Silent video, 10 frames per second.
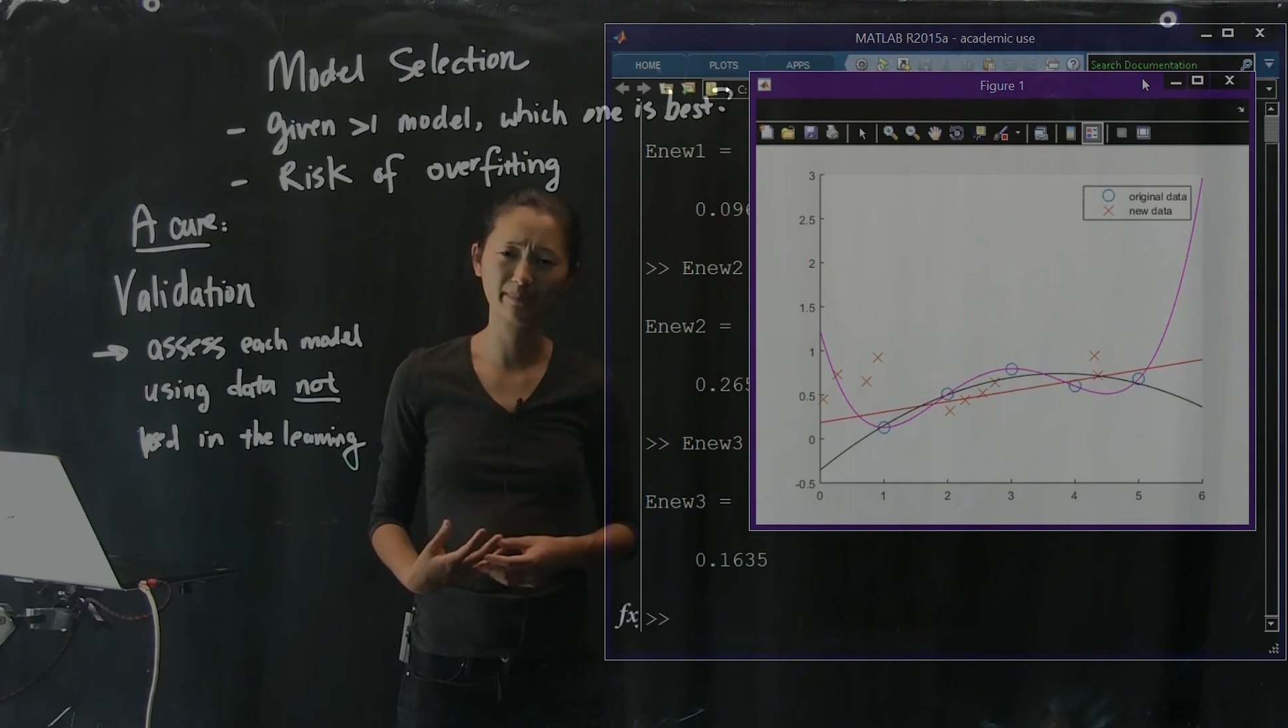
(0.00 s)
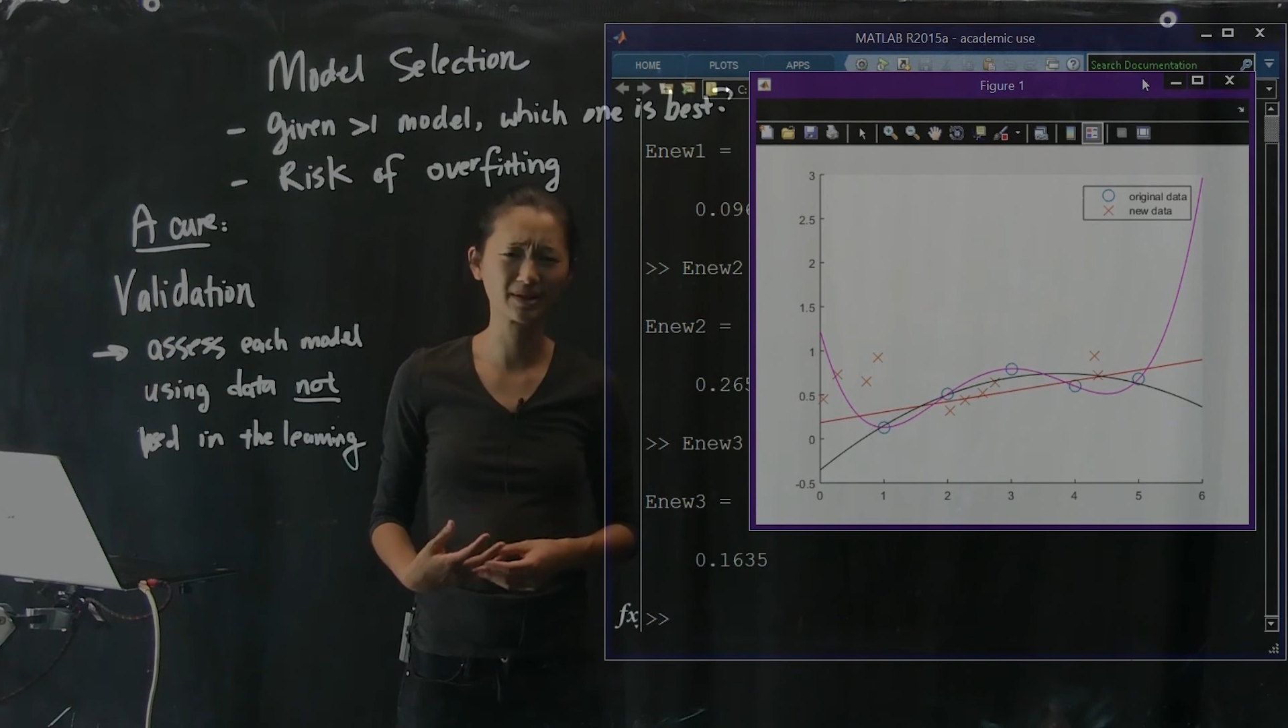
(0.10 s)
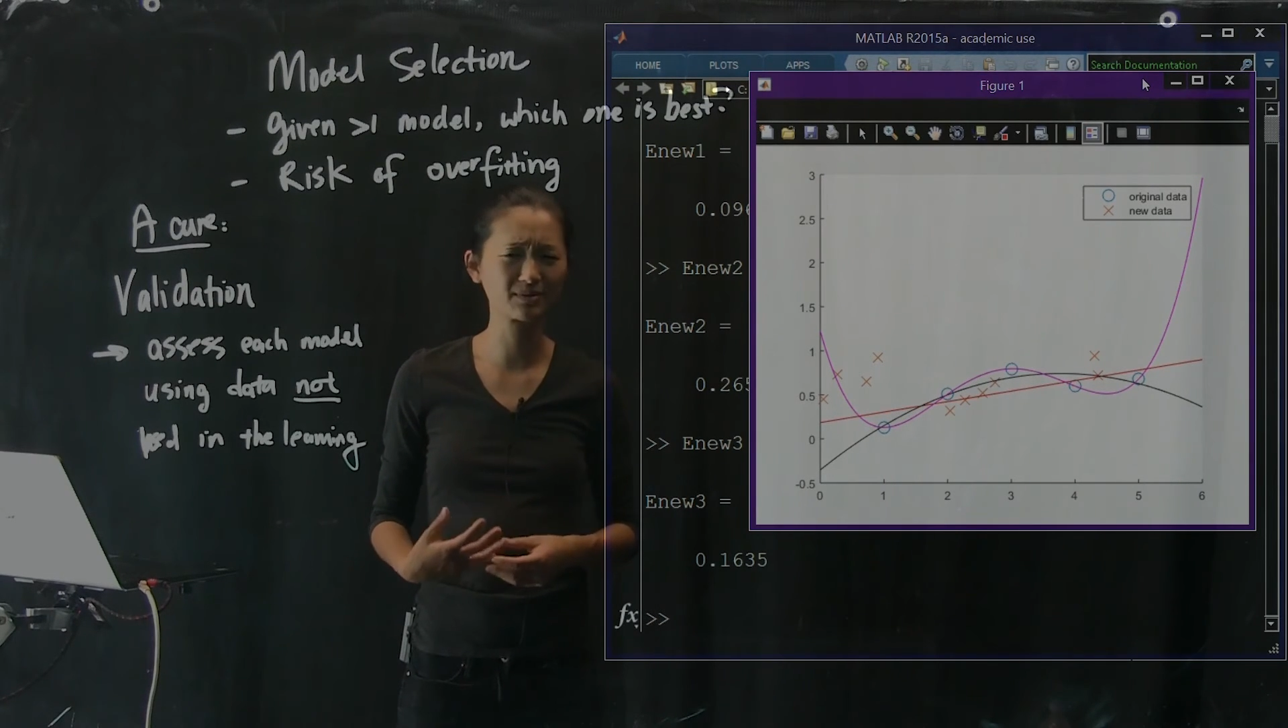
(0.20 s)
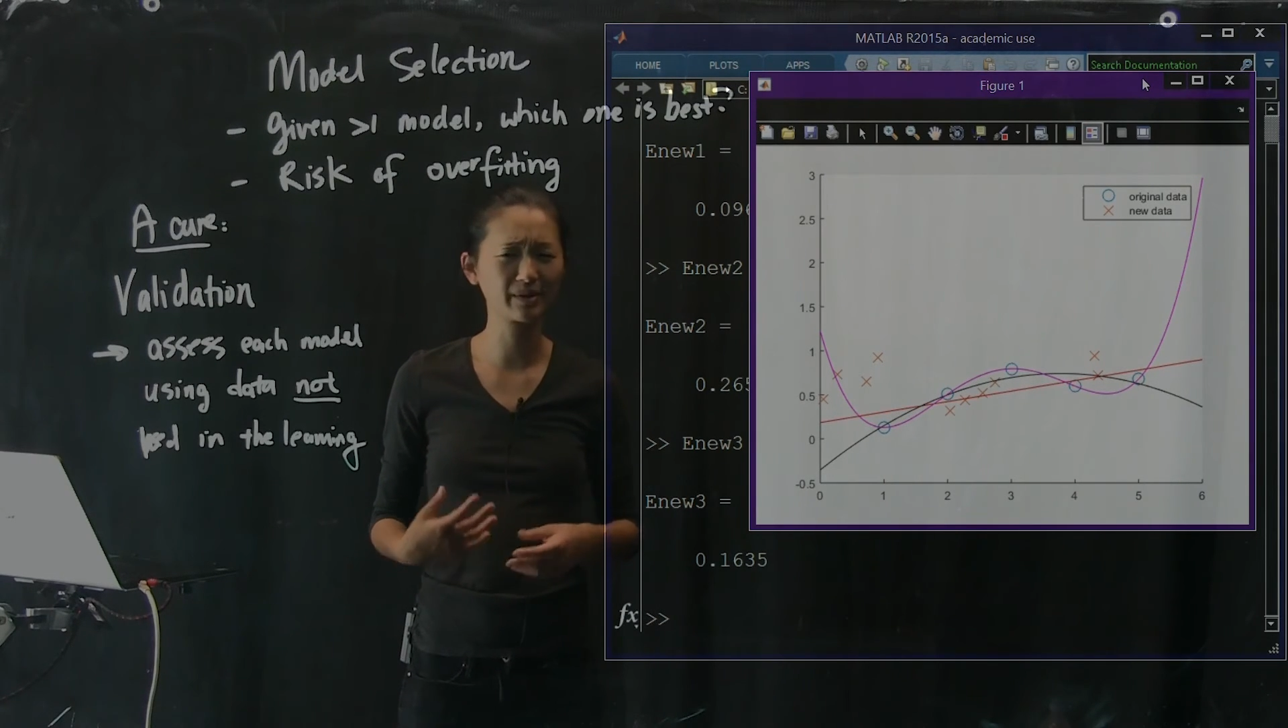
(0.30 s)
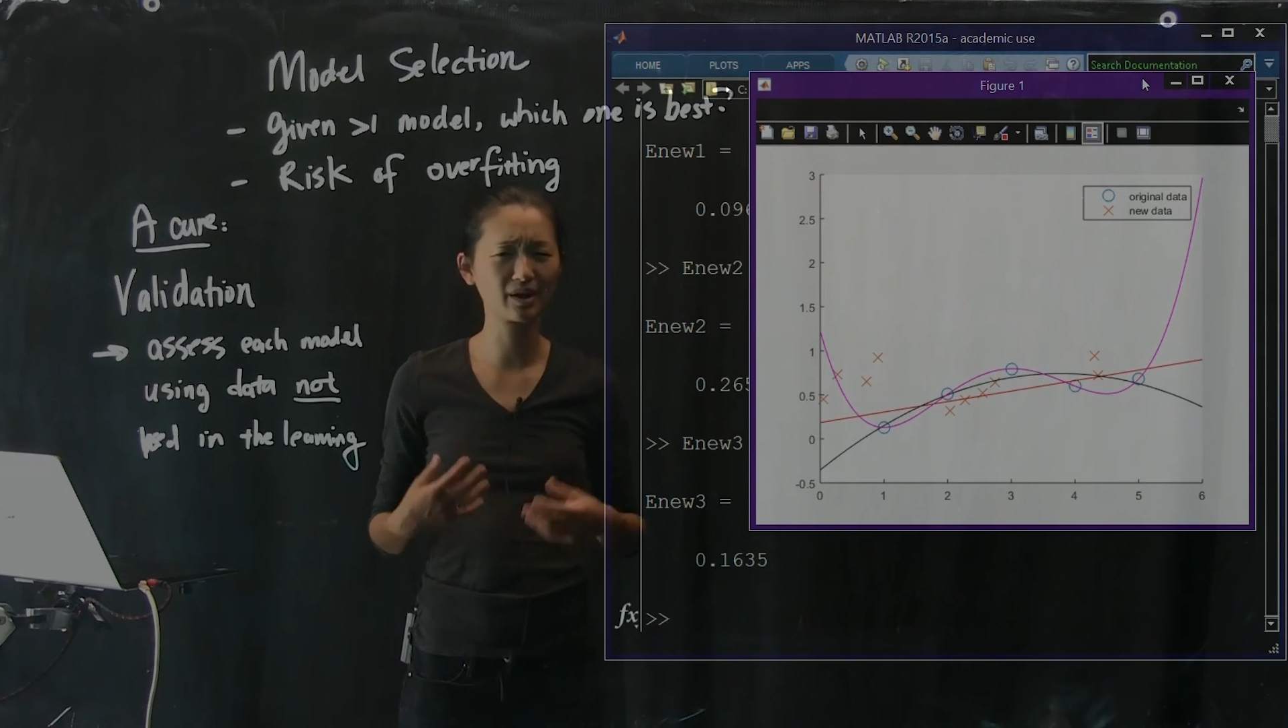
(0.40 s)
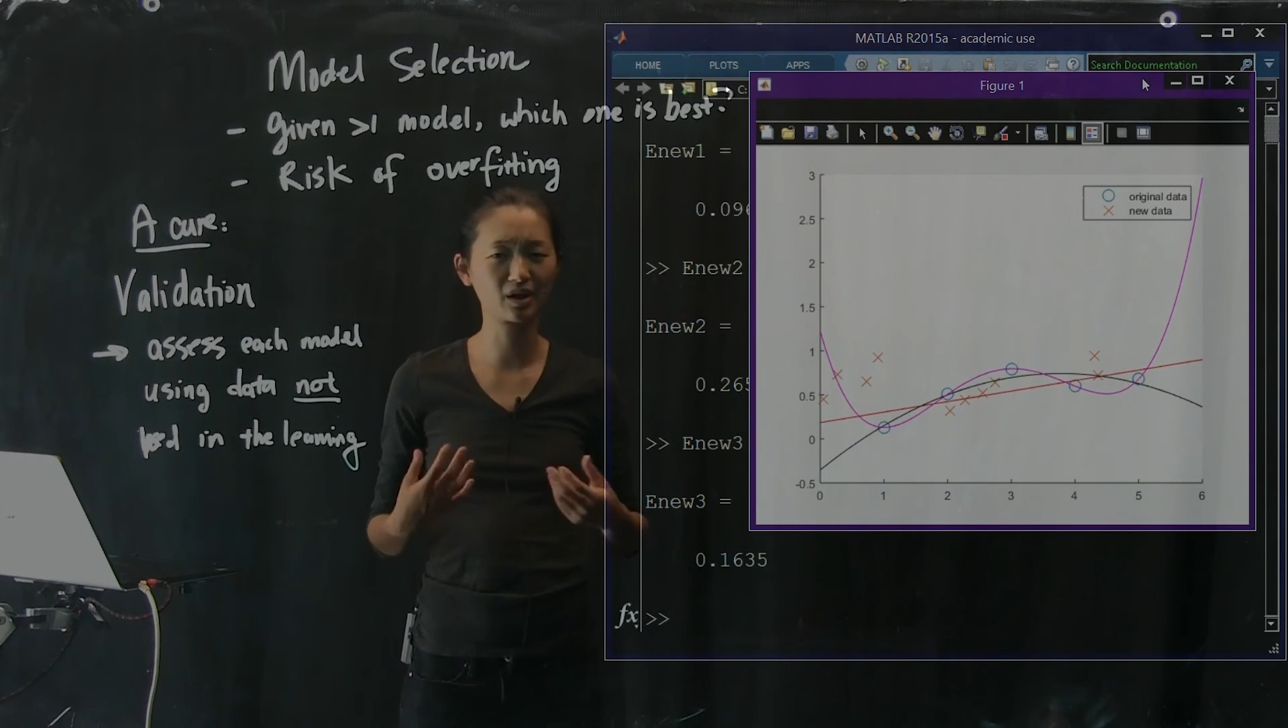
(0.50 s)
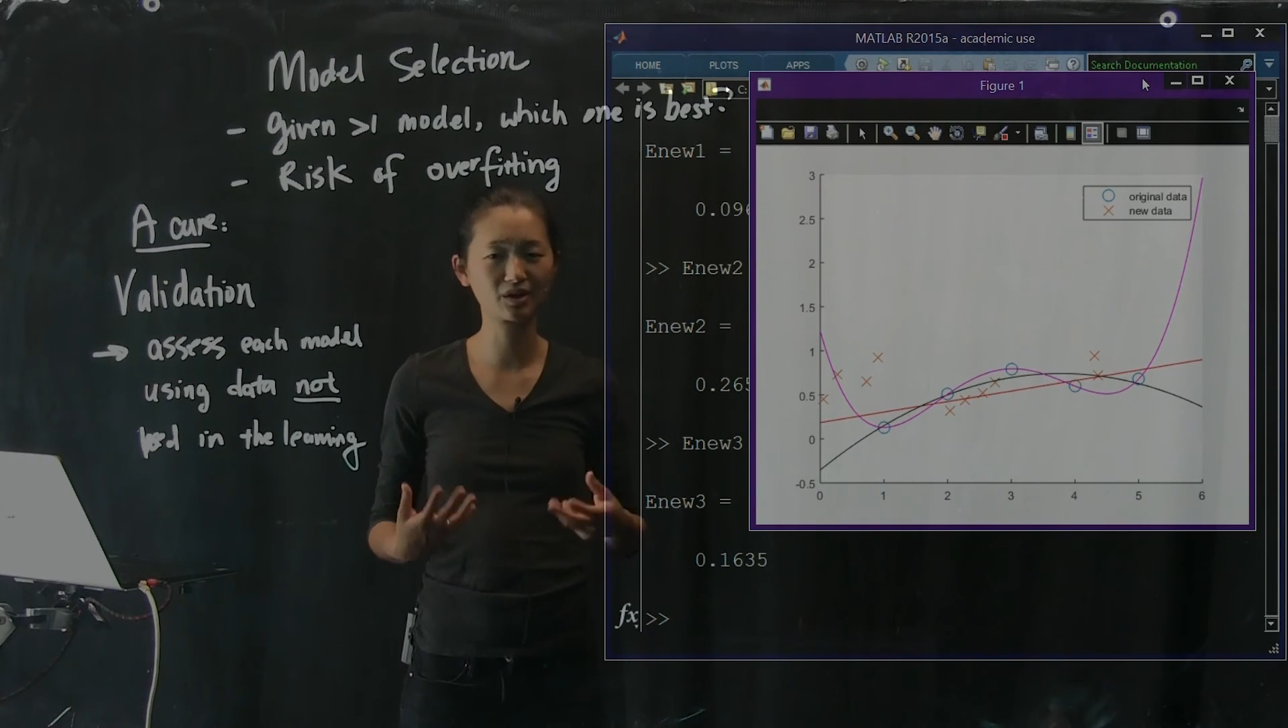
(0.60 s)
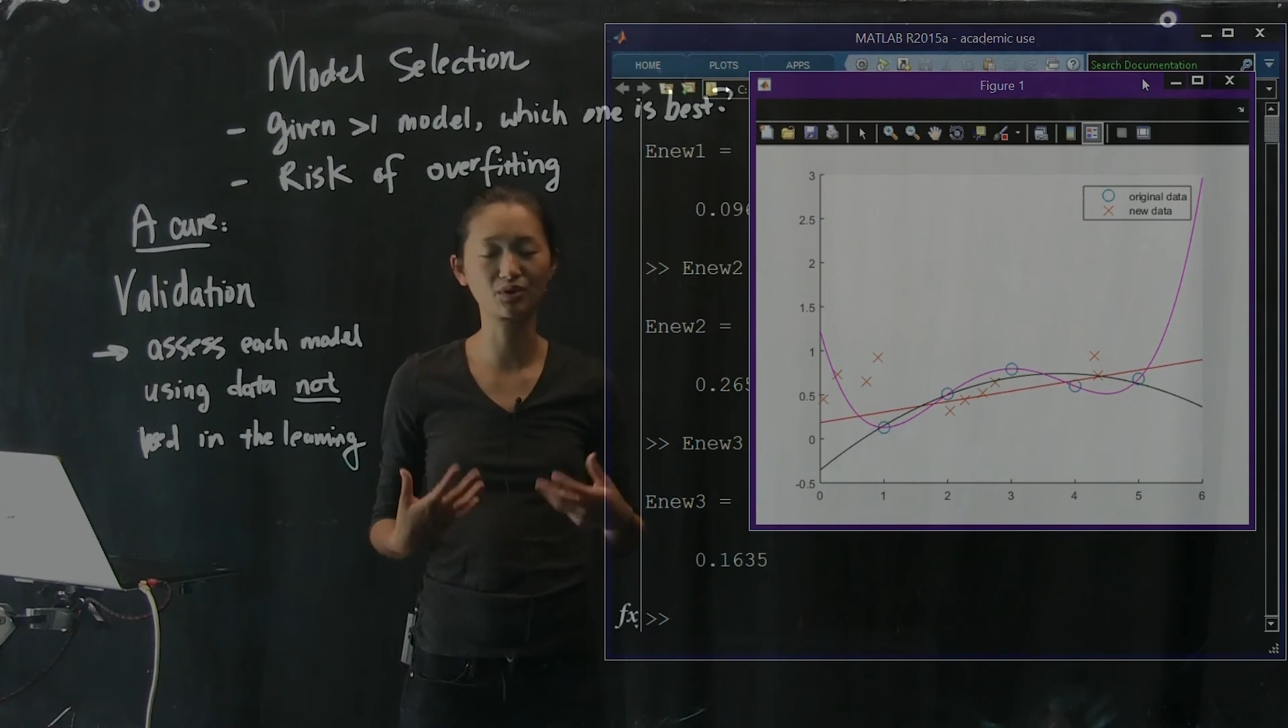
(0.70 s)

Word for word: But it's really hard